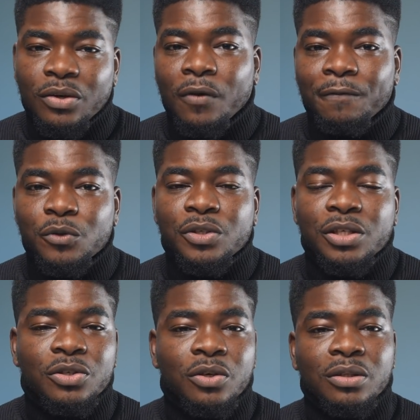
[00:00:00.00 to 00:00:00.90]
of
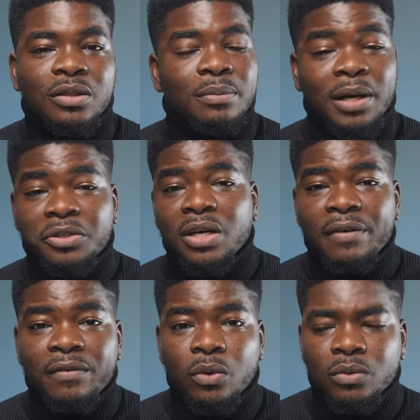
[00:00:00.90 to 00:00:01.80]
usage on the battery
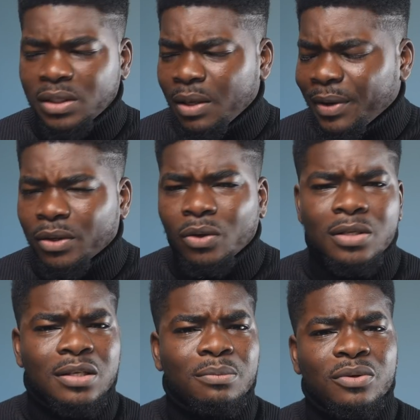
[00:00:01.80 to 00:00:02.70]
life alone. Is that why they call
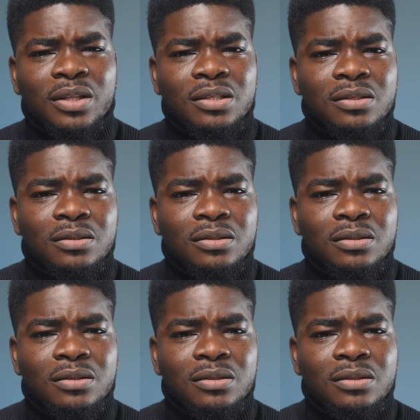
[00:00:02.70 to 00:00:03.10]
it Zenbook 13?